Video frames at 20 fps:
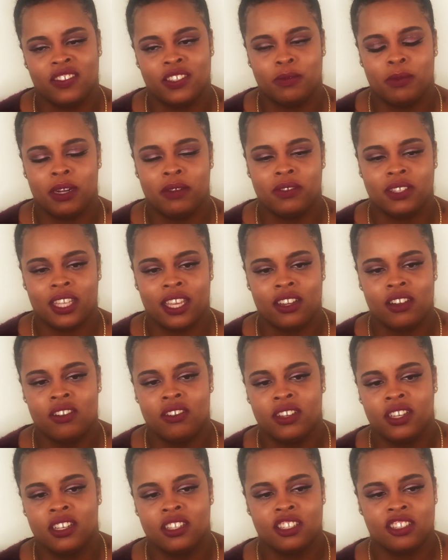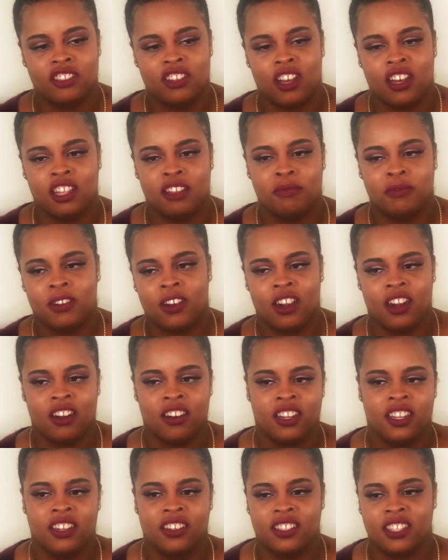If somebody was like, oh, here's a chocolate
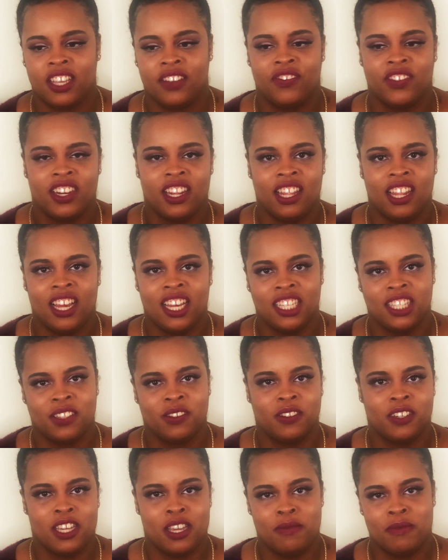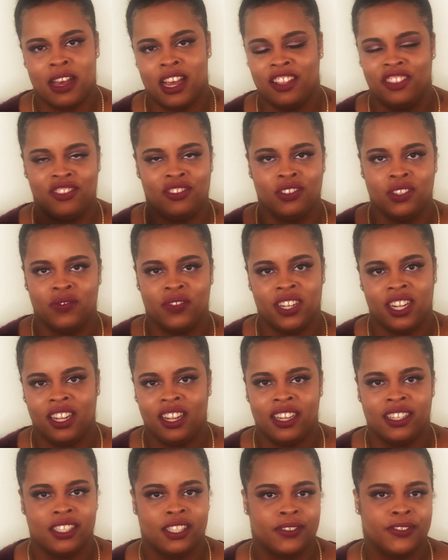bar, here's like vanilla ice cream, I'd choose
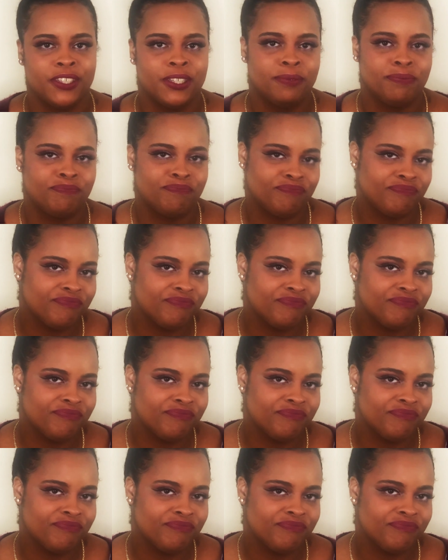vanilla ice cream.